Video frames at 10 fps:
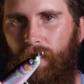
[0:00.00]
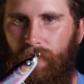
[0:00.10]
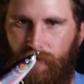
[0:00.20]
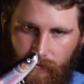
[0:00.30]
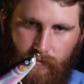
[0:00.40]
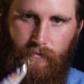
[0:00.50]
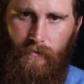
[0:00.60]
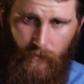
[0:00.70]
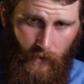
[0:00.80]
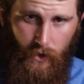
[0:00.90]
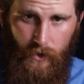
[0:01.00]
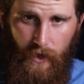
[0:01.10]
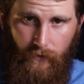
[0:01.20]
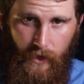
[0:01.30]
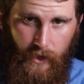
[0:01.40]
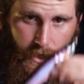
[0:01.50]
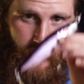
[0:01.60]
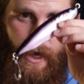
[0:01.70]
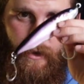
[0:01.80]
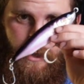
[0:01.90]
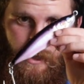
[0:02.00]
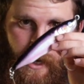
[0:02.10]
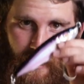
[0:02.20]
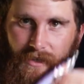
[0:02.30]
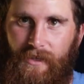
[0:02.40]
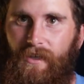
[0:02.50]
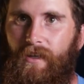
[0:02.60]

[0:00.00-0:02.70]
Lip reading: it, you're definitely going to nail the sucker.